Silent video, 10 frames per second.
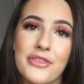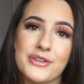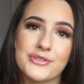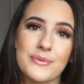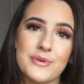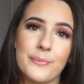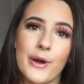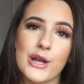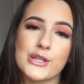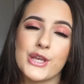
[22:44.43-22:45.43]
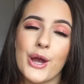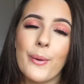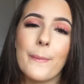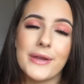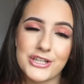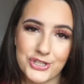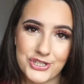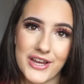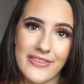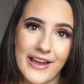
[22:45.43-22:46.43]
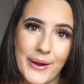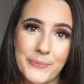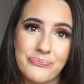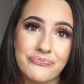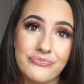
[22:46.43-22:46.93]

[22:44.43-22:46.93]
the description box. So be sure to check that out.